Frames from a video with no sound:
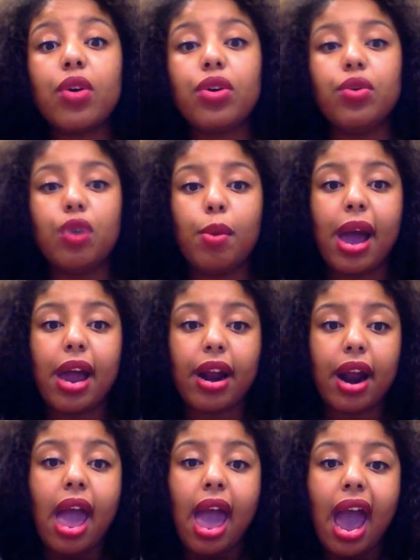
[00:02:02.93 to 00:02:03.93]
you, no
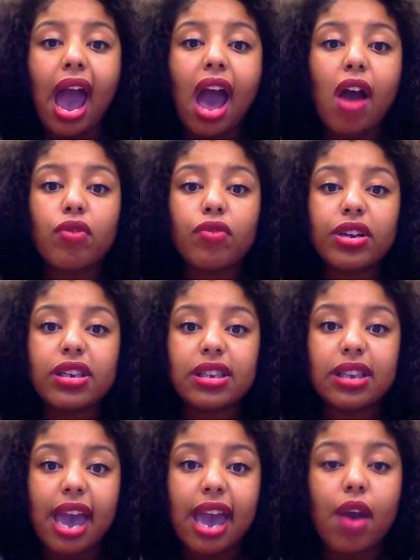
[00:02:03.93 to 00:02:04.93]
matter how
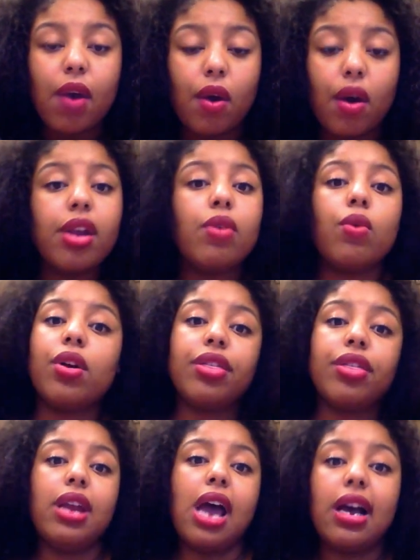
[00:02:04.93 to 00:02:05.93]
risque or
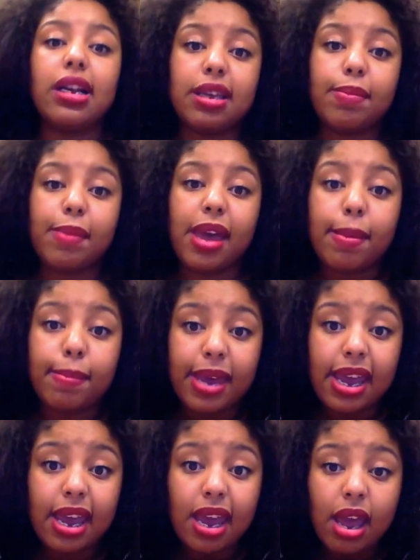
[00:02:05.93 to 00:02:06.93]
unorthodox it may
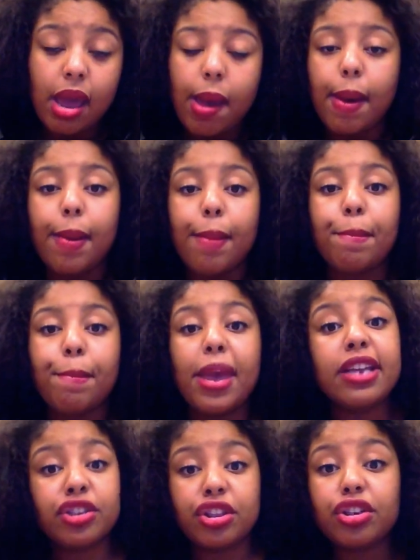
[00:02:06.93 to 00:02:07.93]
be,
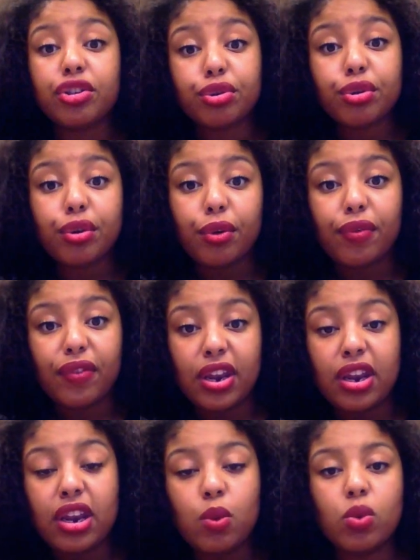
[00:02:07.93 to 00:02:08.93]
it's the truth,
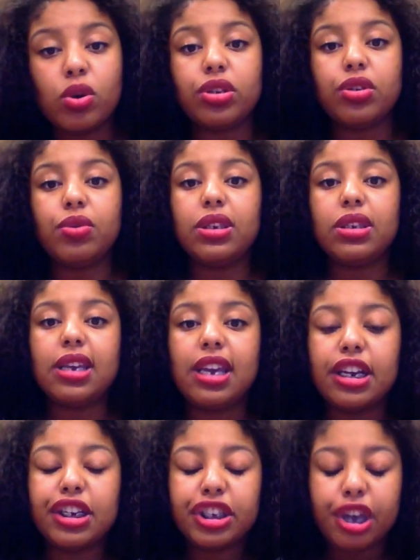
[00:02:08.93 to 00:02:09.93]
and he wants you to see
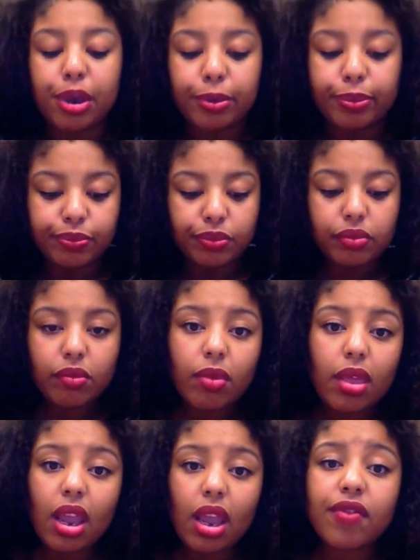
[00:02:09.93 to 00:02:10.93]
it. So
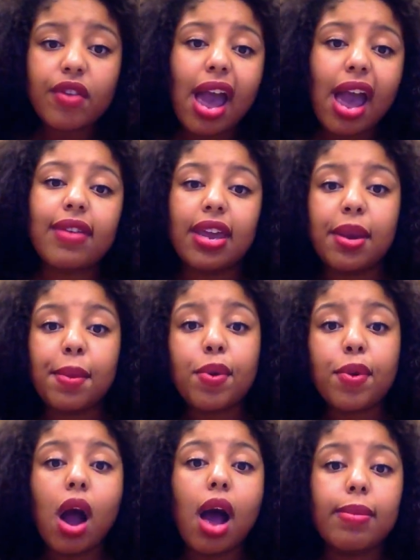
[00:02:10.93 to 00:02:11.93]
if you're having any
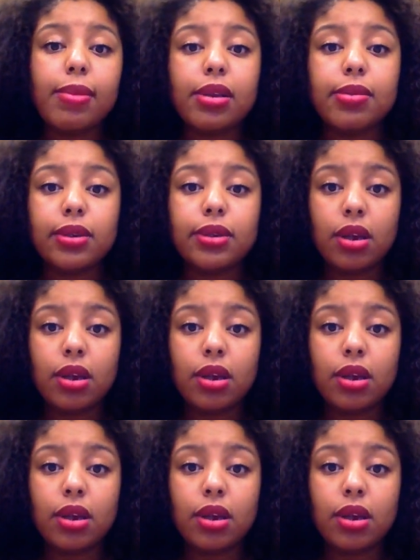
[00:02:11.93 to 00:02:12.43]
problems